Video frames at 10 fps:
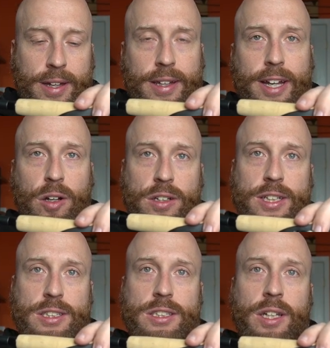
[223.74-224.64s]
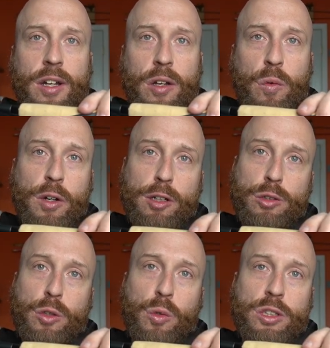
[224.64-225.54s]
geared this reel
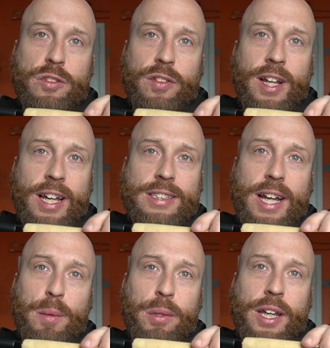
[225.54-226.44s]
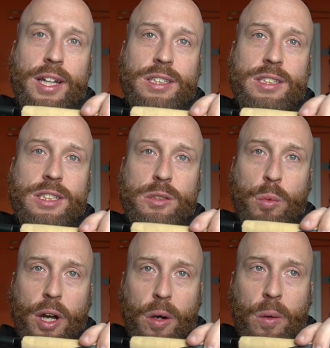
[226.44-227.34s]
towards finesse applications as
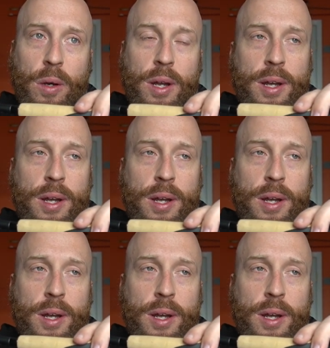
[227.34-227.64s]
well.